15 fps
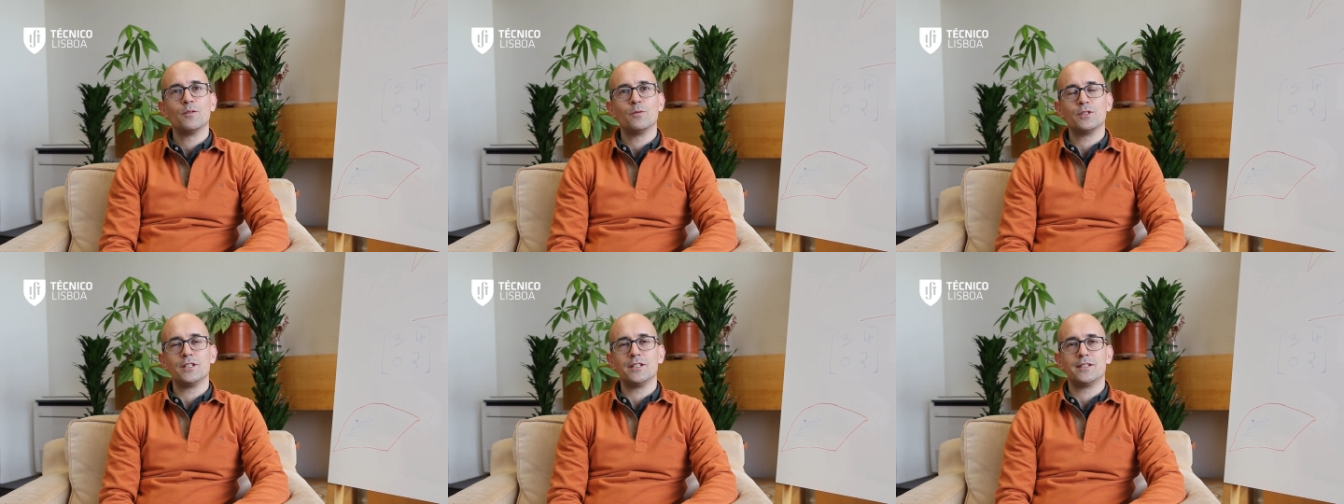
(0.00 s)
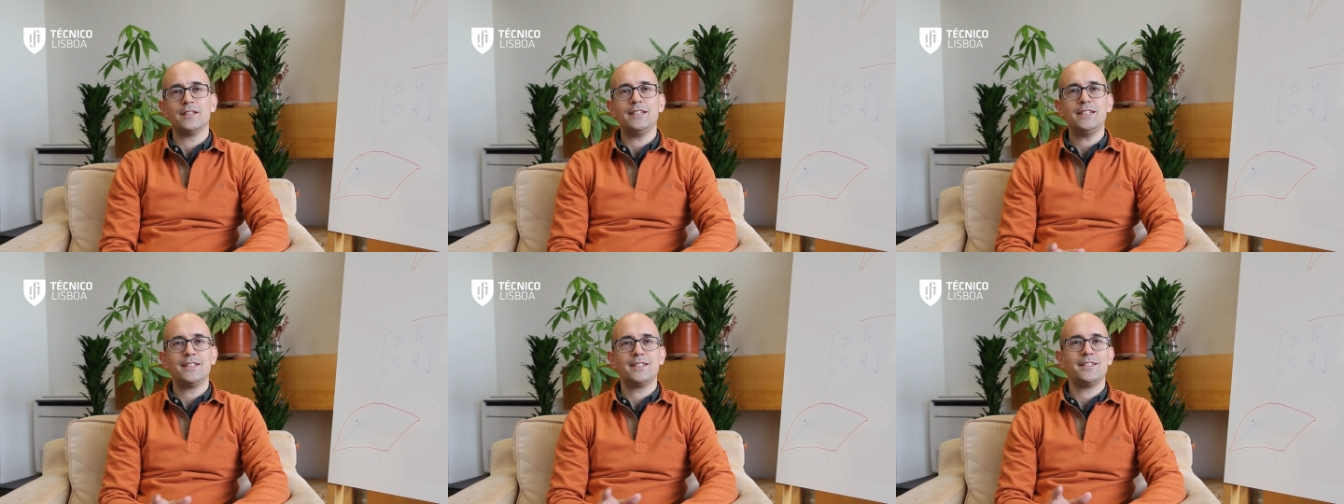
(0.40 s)
which
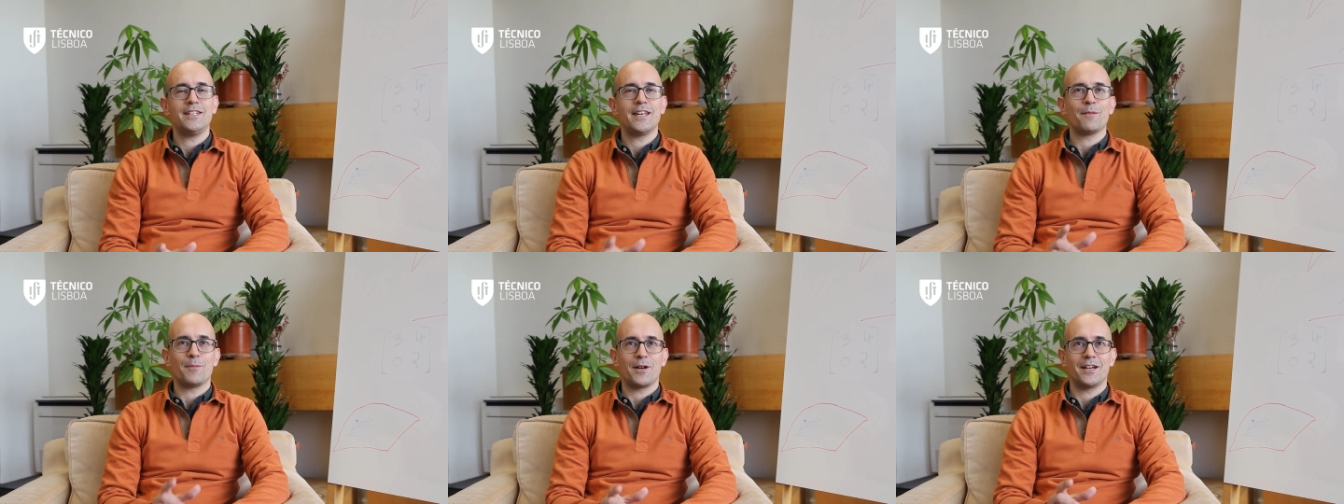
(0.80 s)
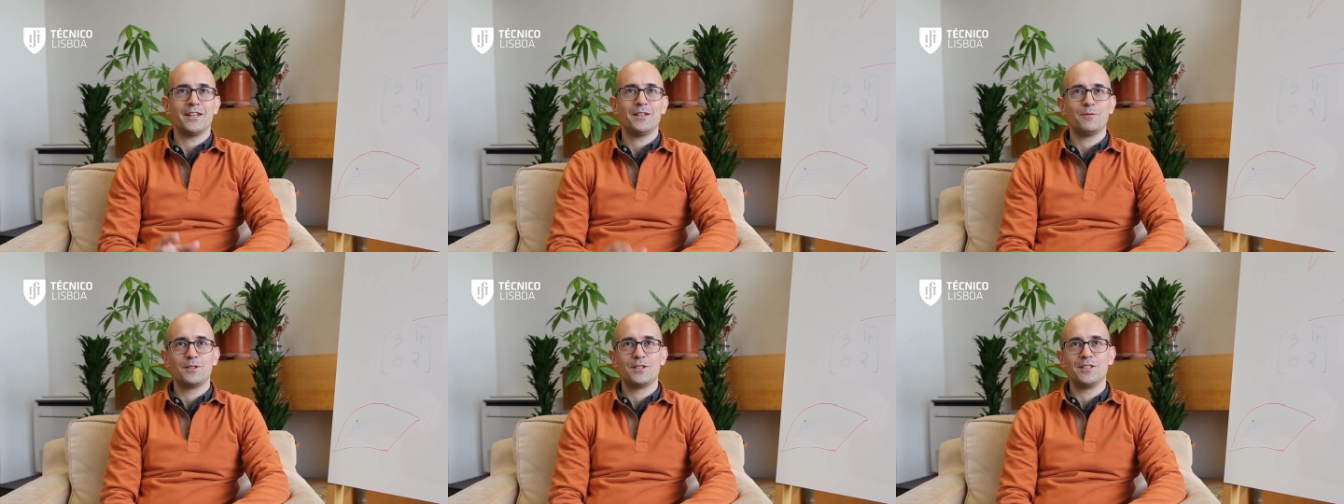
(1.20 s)
is
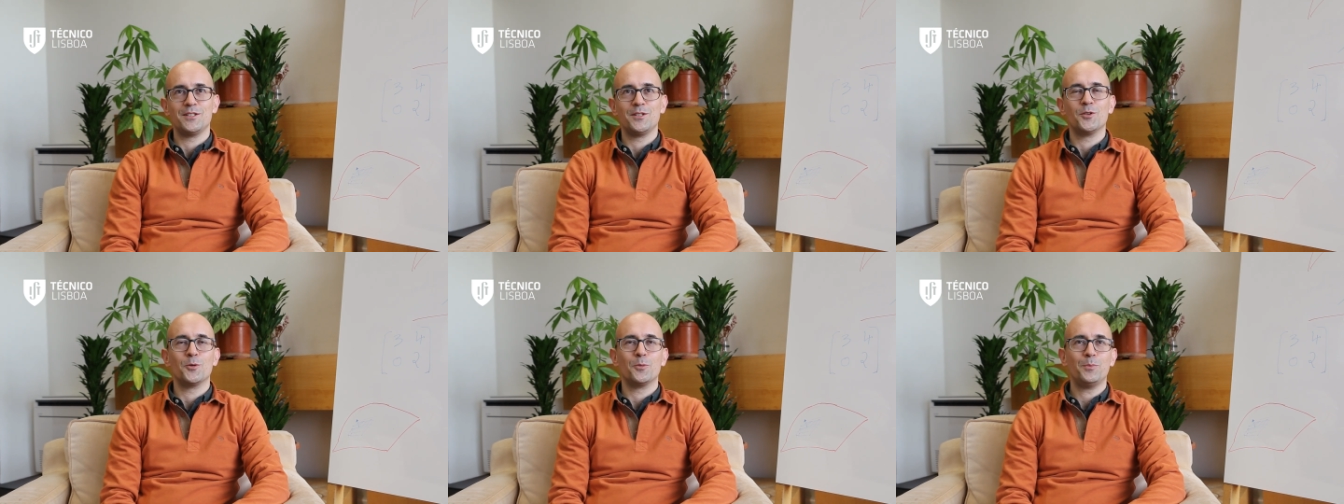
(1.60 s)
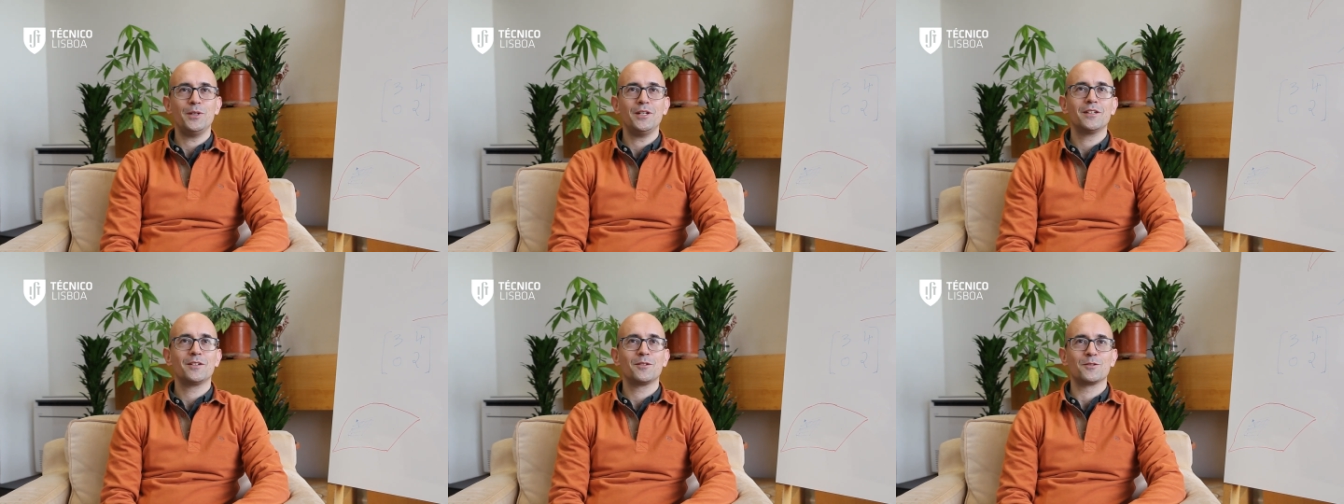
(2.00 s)
ECMI, which is
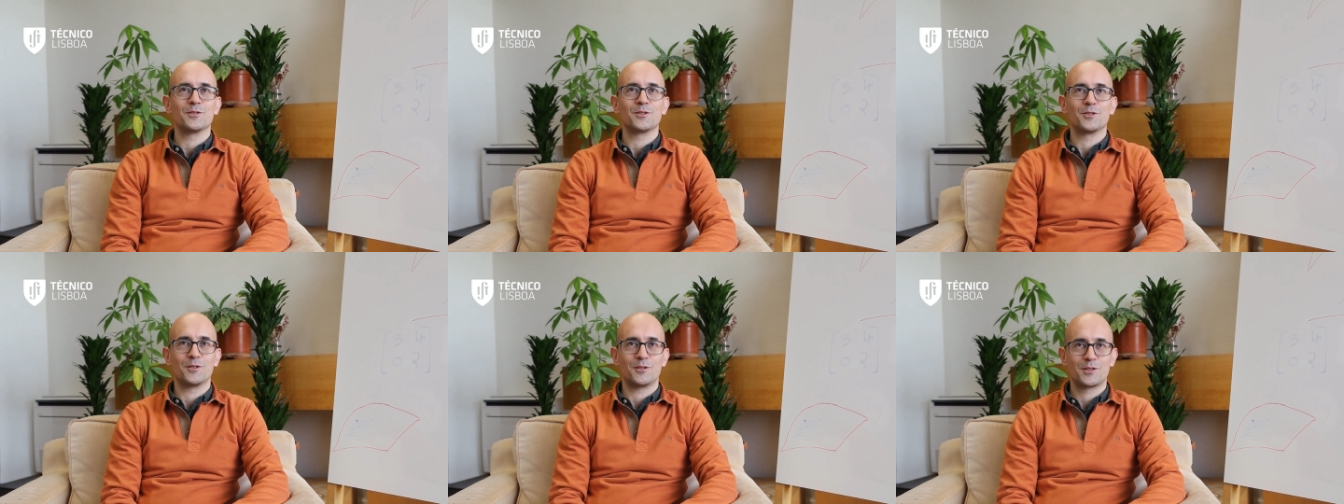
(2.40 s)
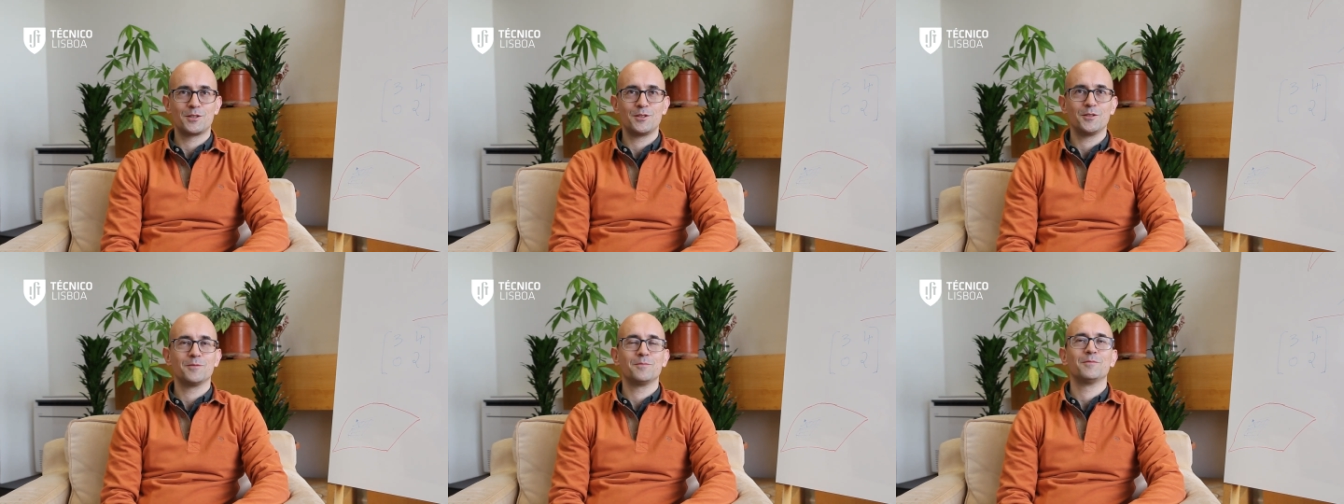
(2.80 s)
European
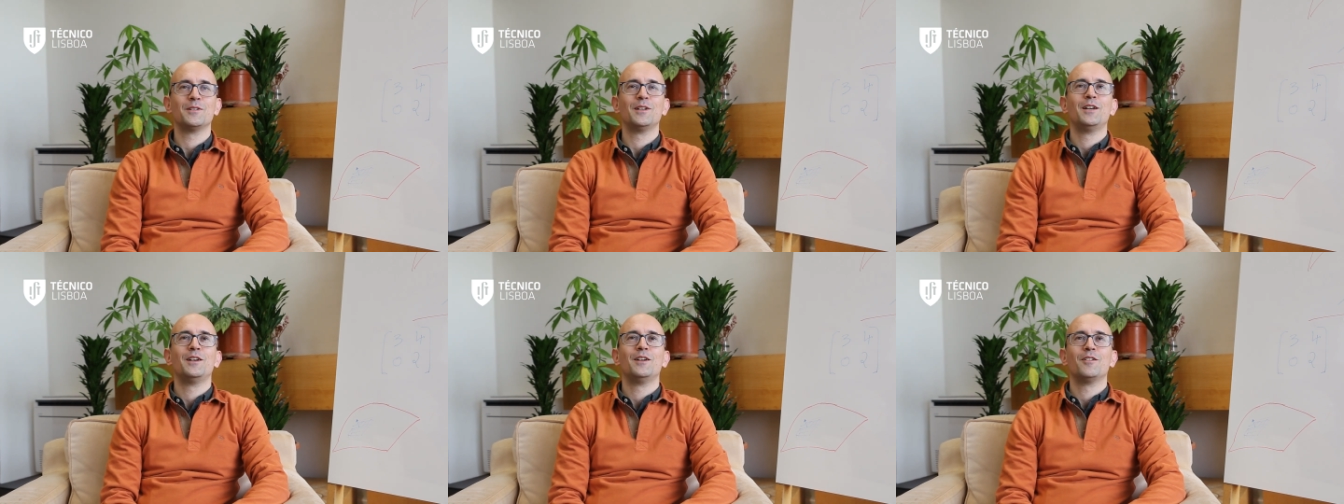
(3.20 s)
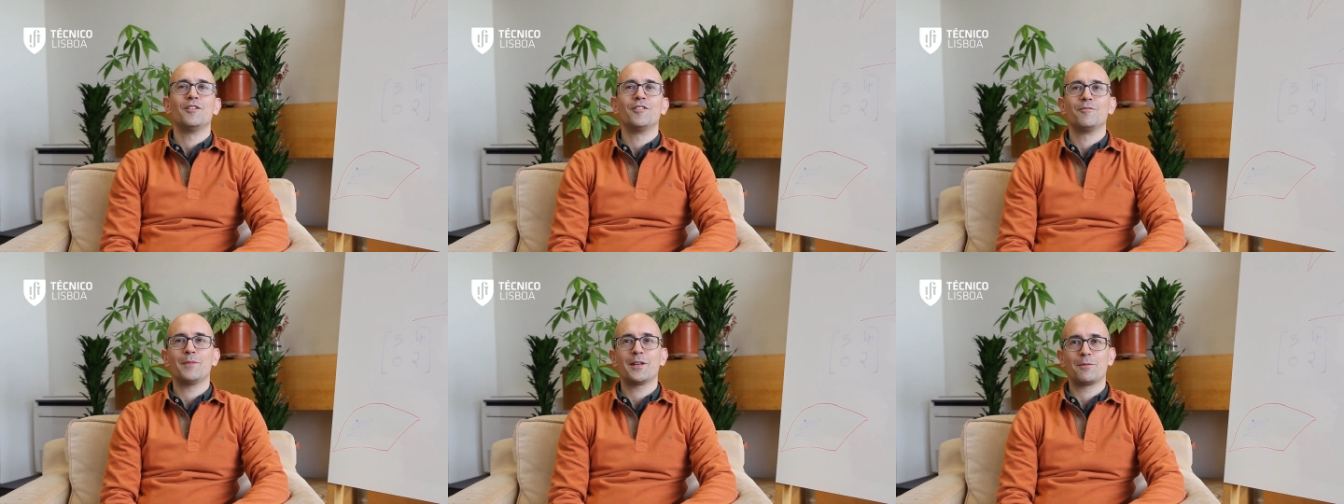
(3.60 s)
Consortium
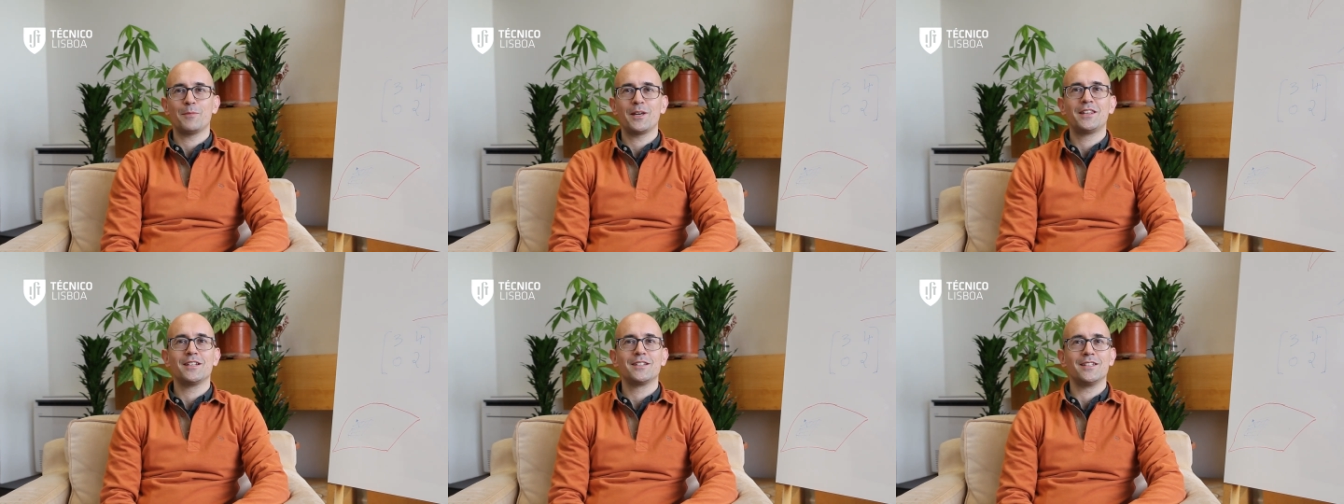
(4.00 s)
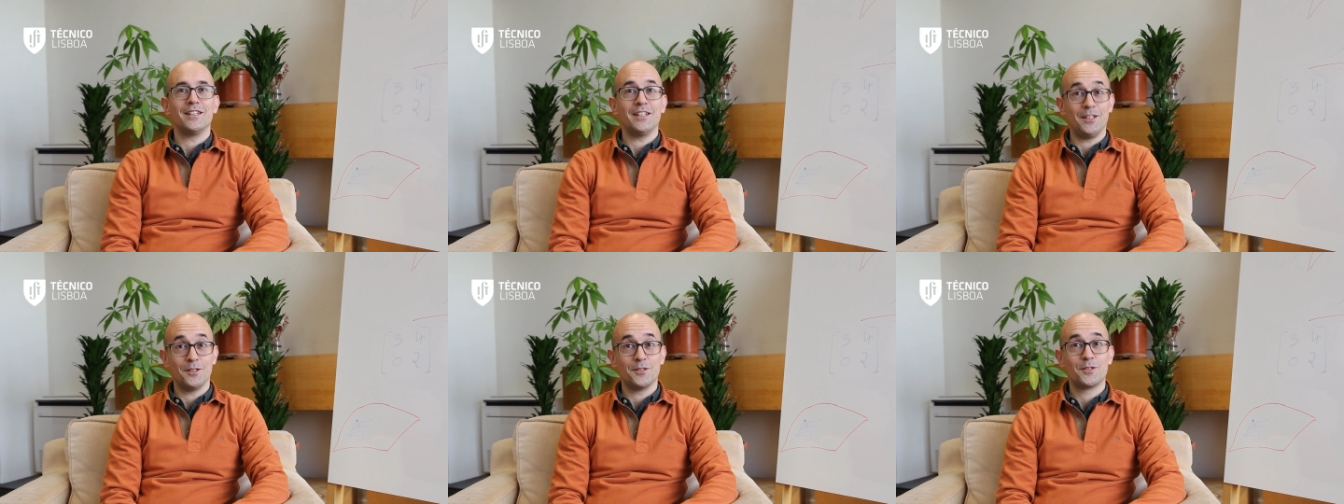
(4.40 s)
of Mathematics
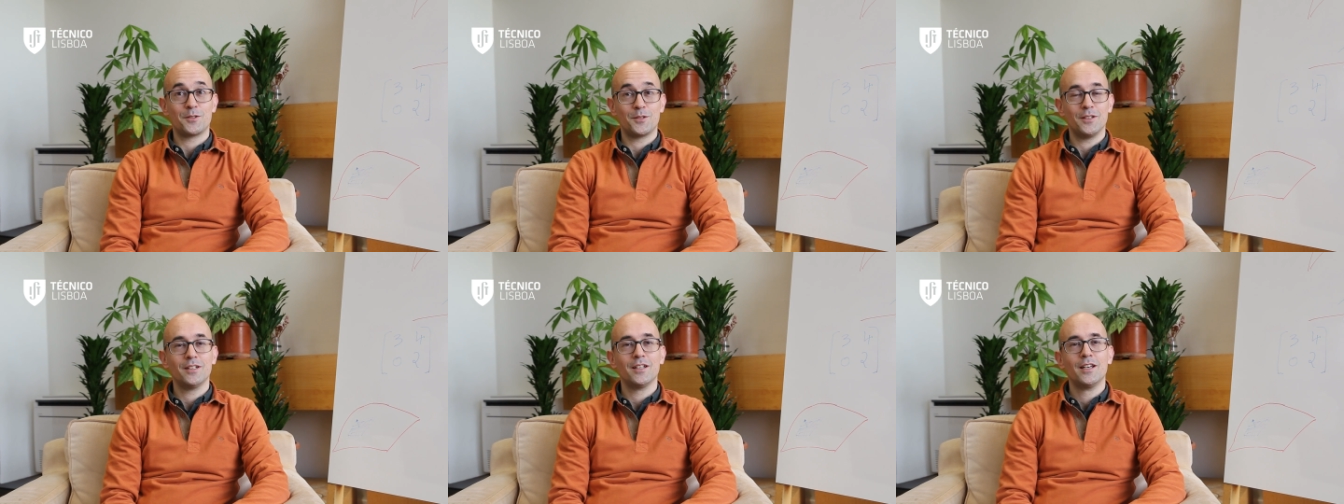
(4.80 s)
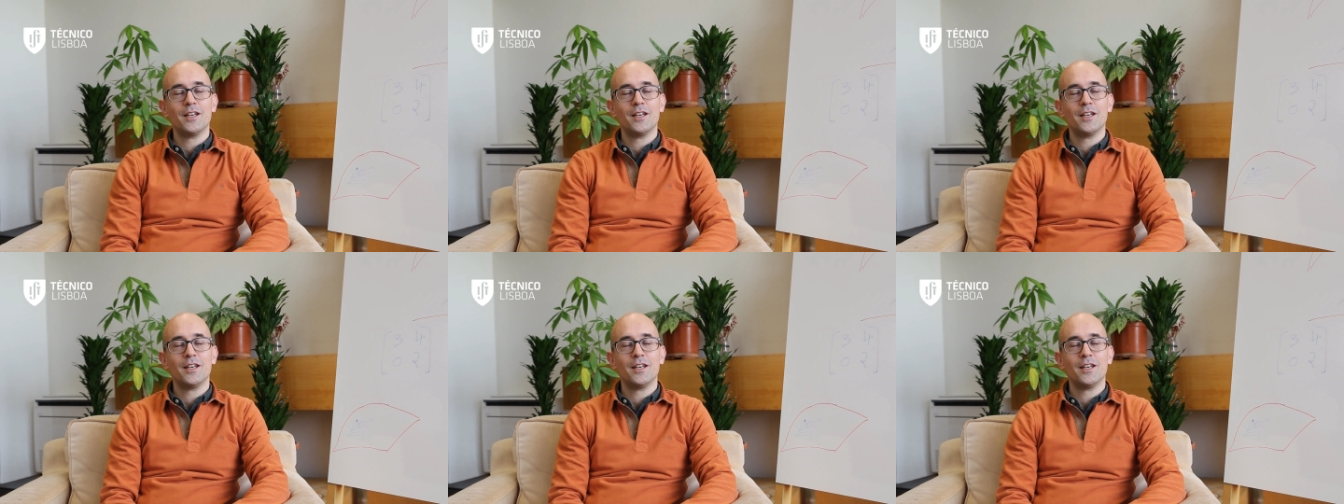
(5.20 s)
in Industry.